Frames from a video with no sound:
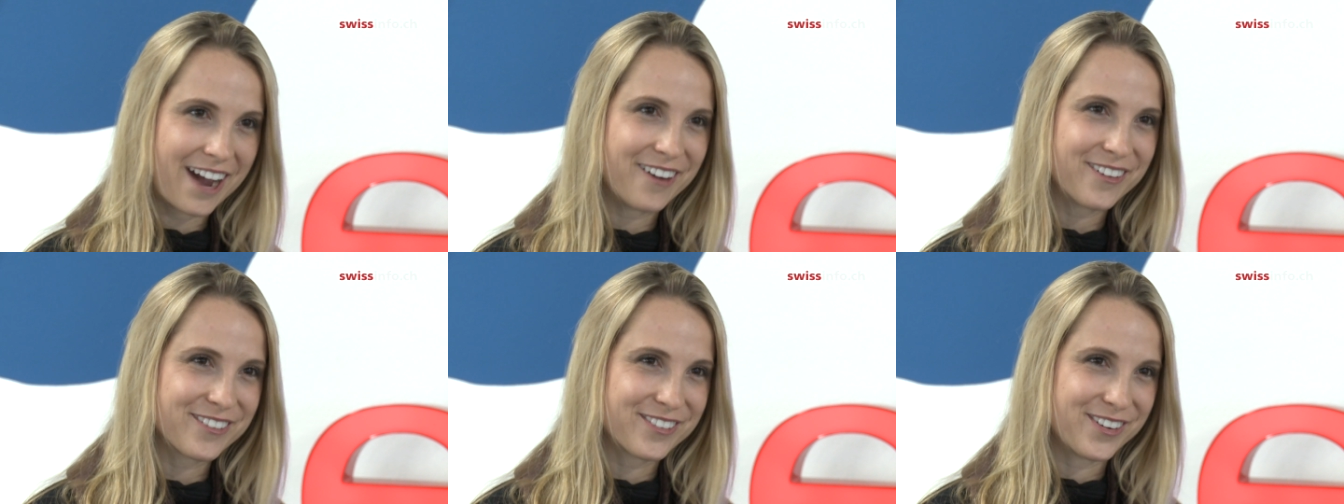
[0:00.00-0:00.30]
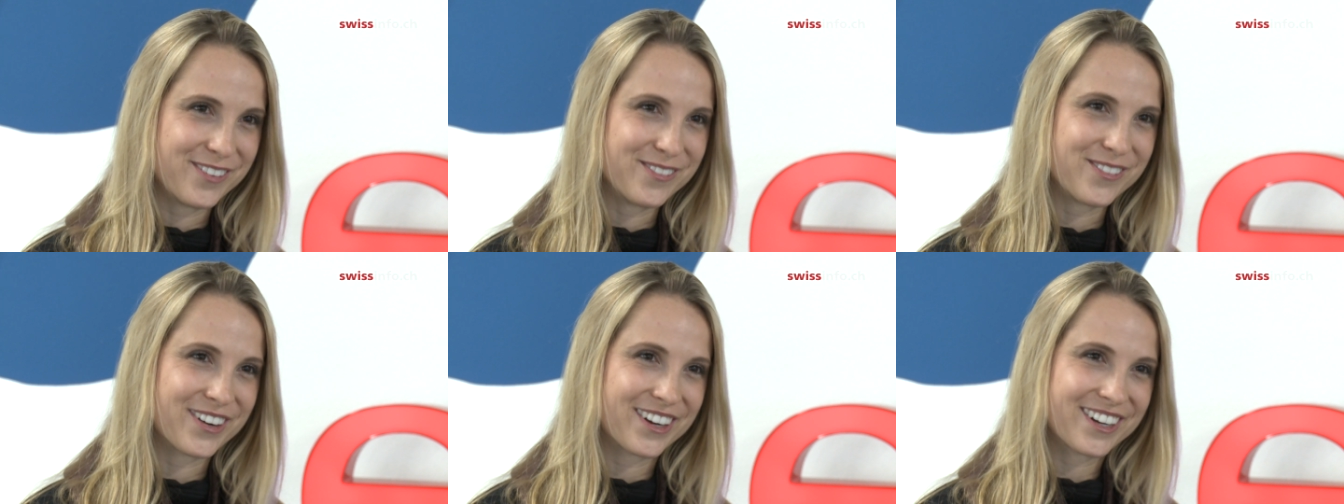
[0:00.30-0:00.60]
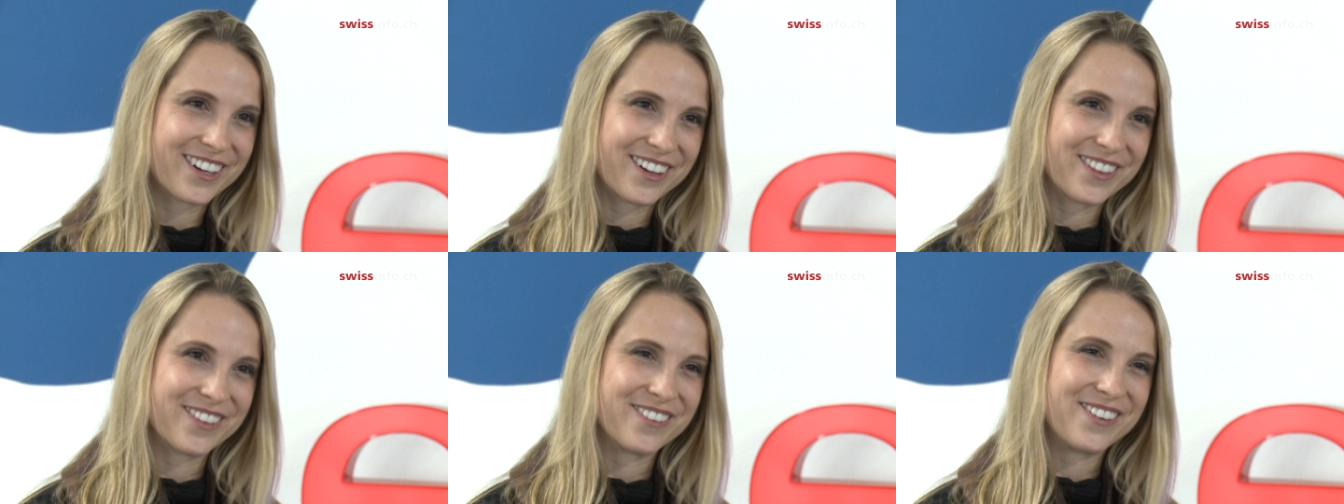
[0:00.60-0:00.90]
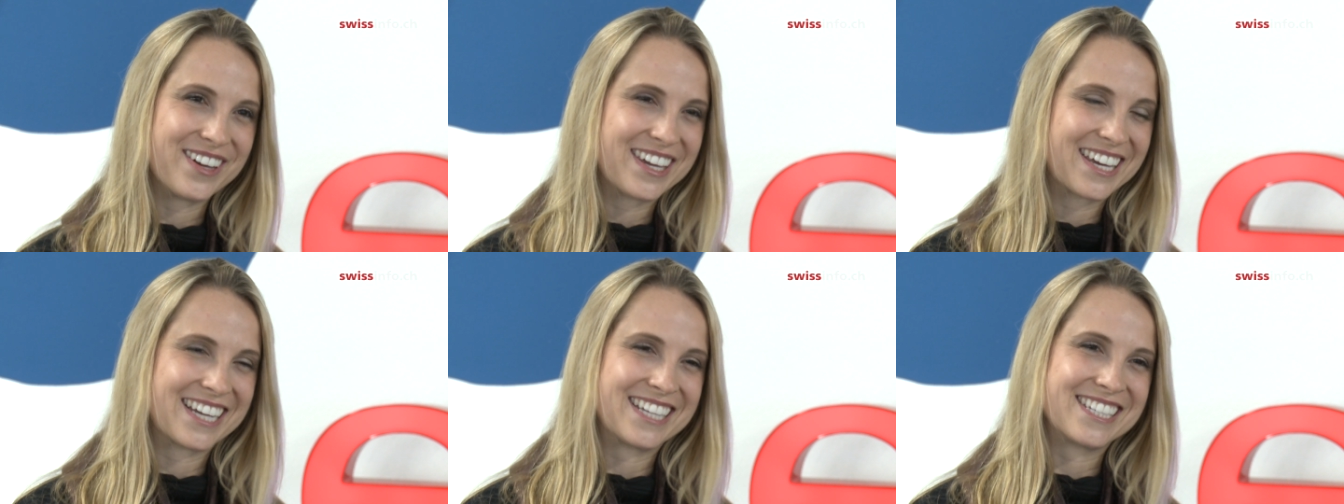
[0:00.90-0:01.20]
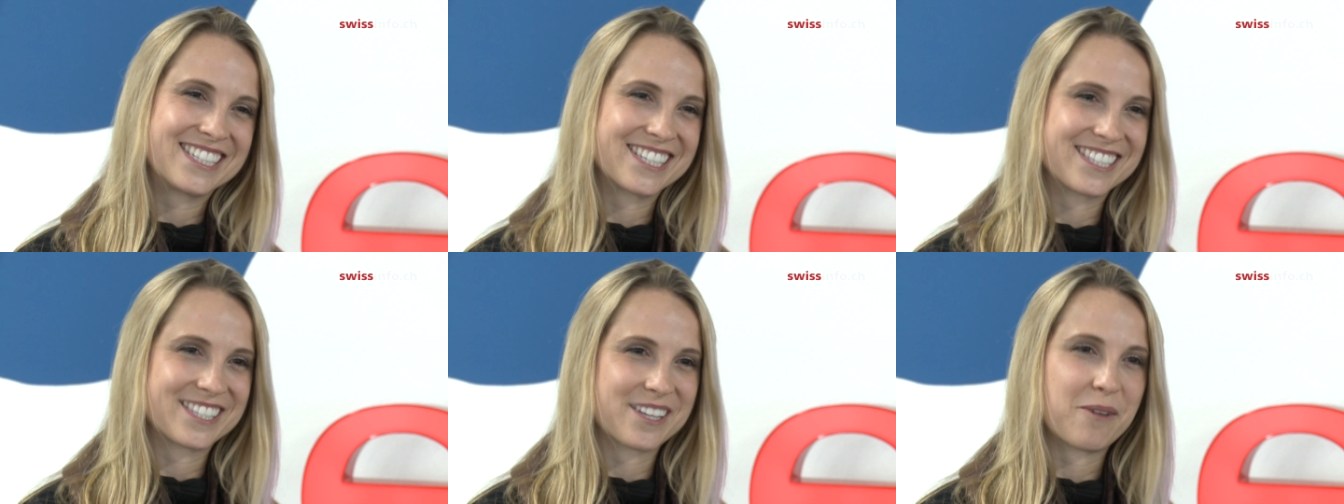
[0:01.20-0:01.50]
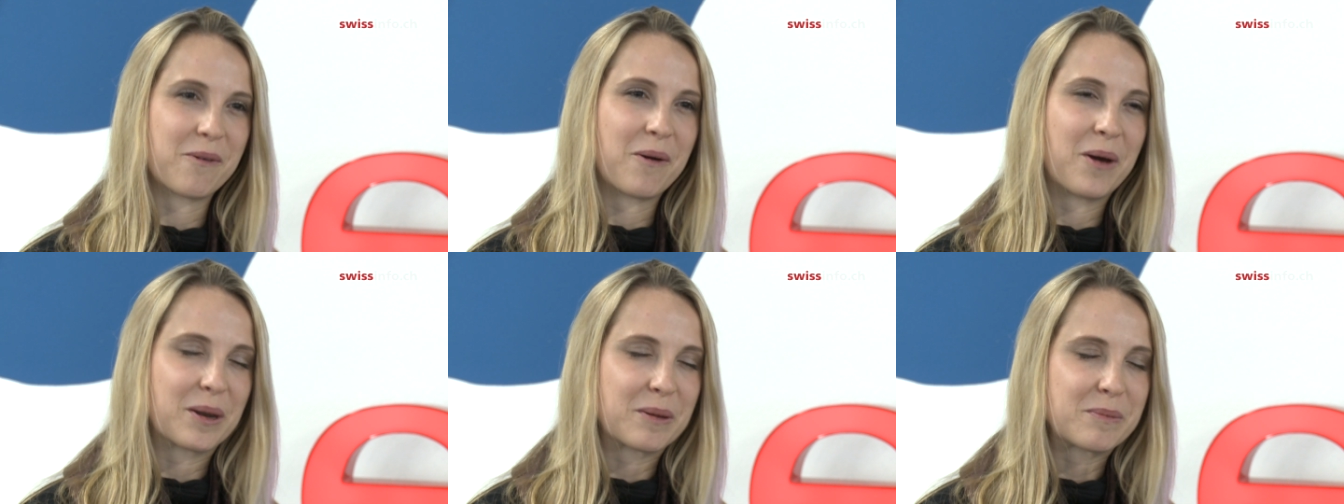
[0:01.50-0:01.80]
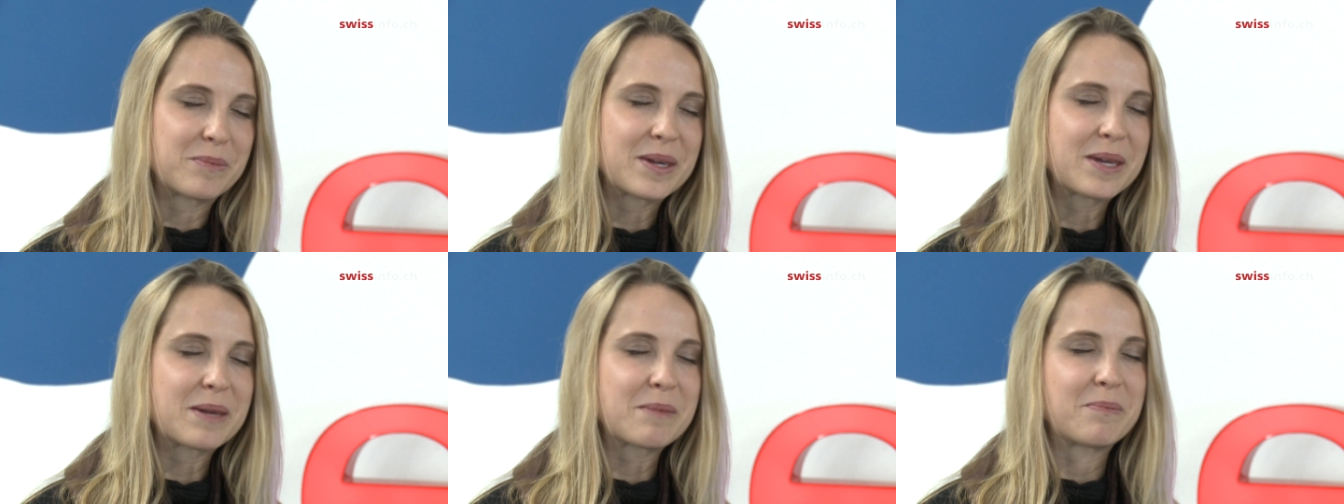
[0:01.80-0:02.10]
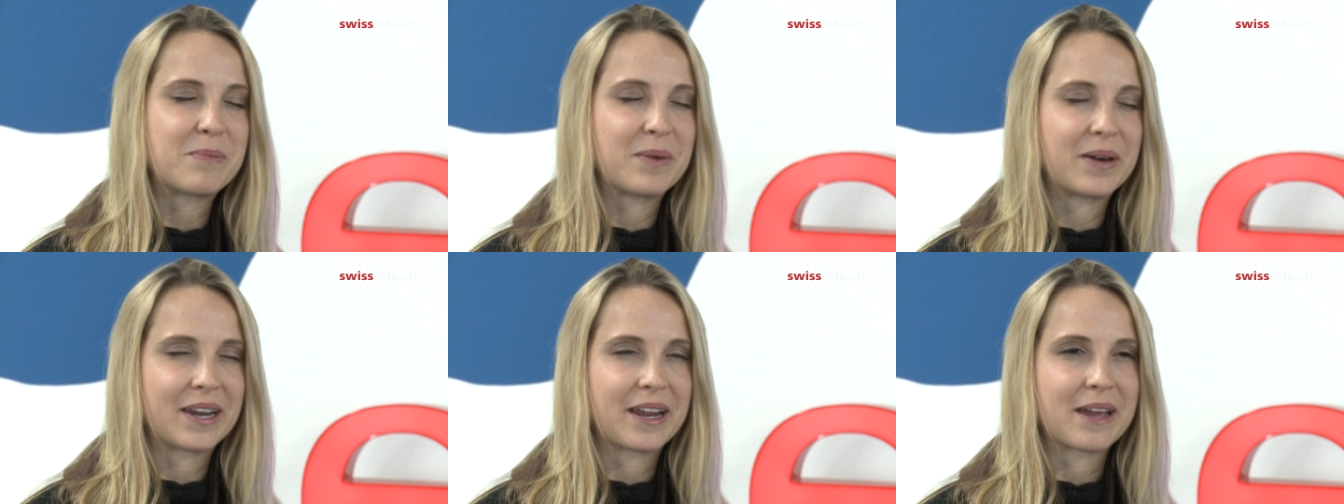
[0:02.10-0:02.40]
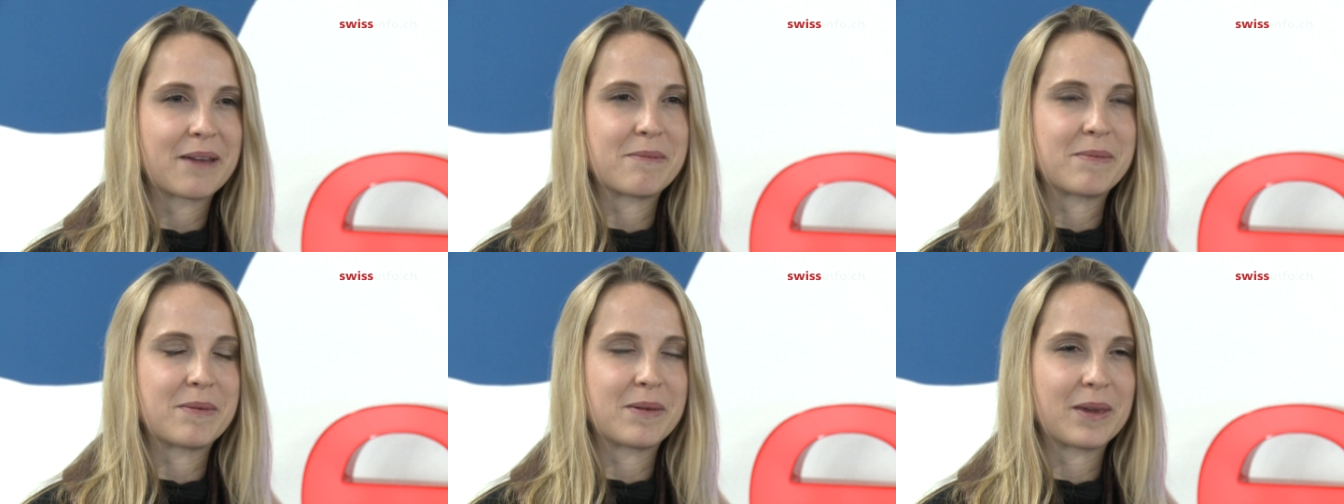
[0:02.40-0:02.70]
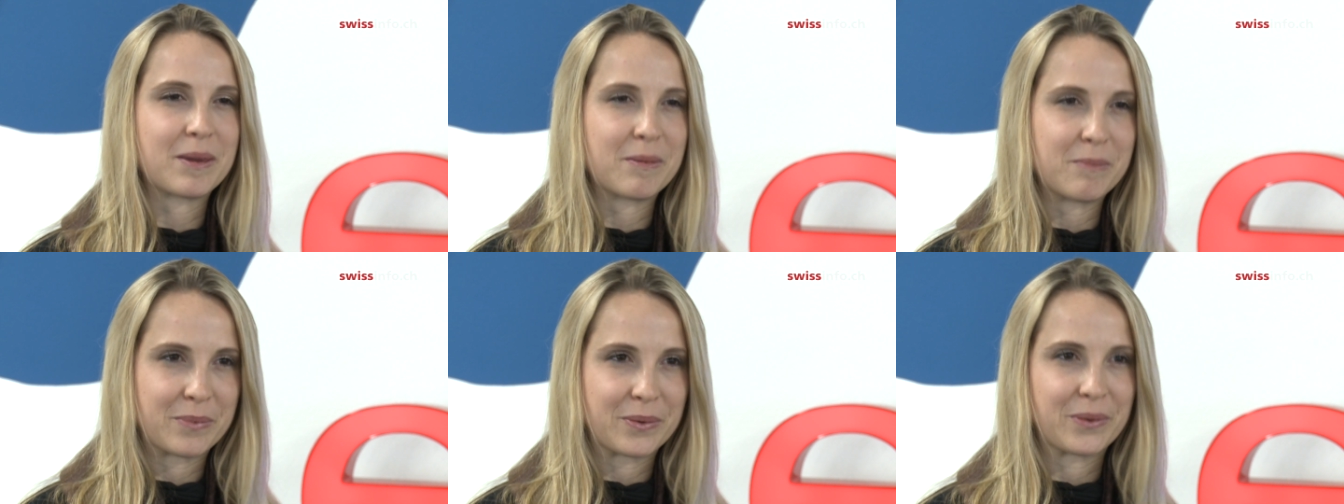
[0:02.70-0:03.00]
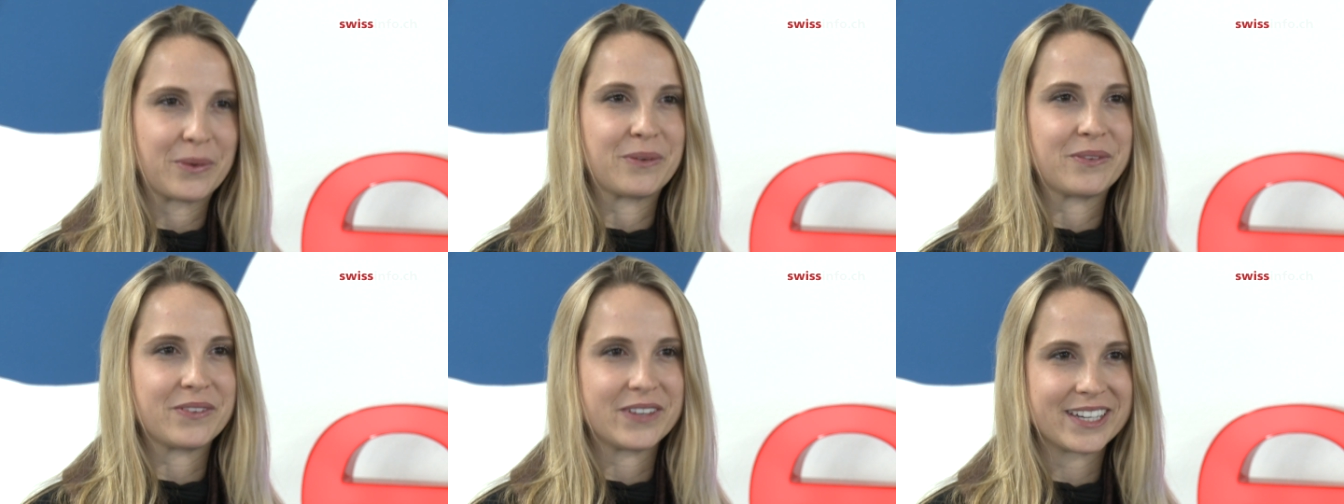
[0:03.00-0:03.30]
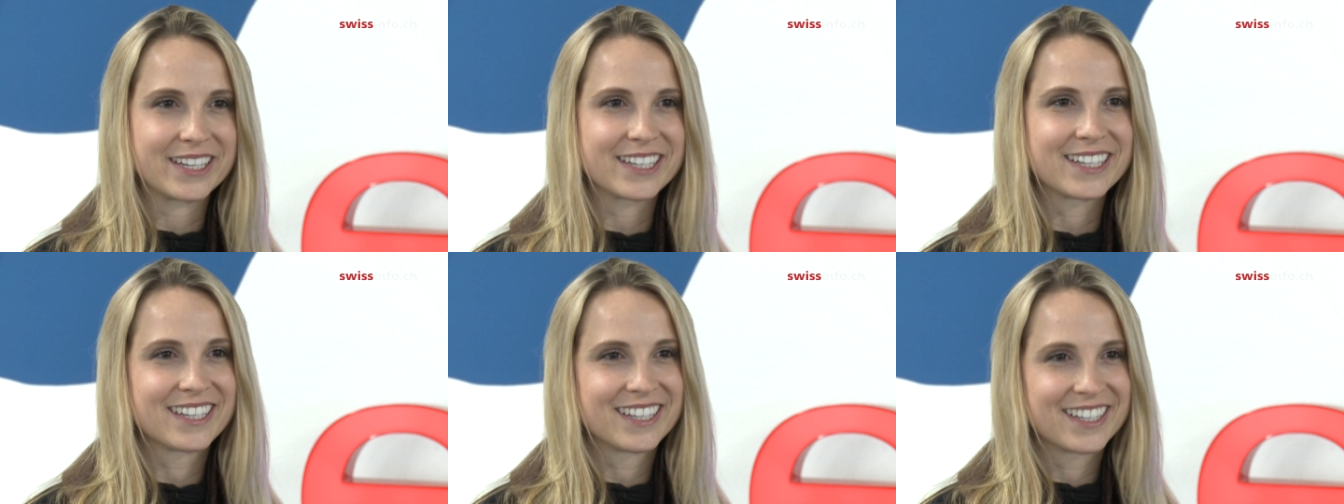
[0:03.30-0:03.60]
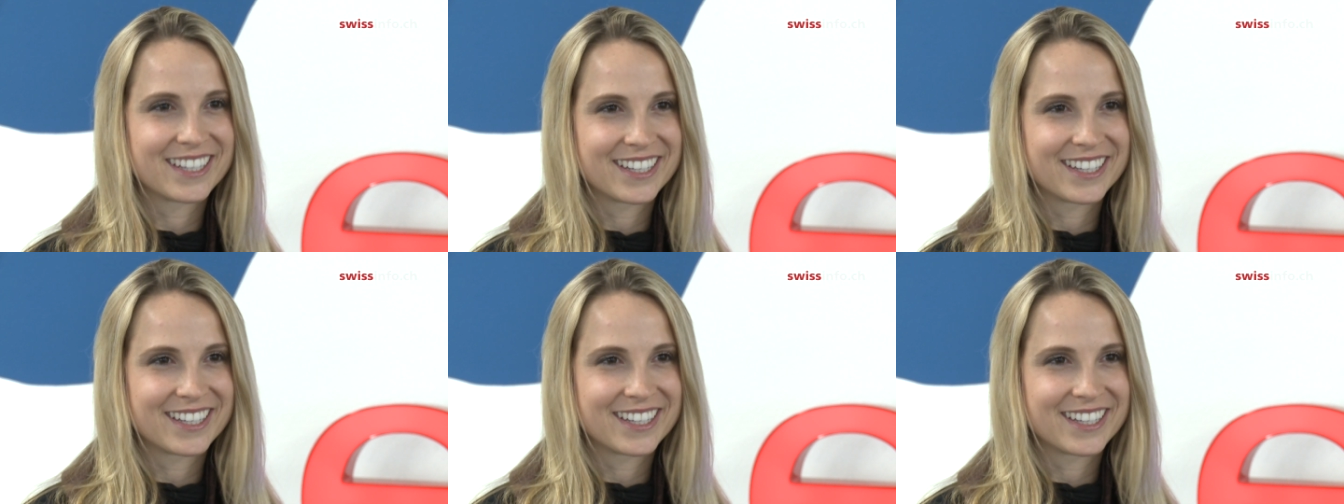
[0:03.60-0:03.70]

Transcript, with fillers: out from work on the weekends as I want to be, but I'm improving.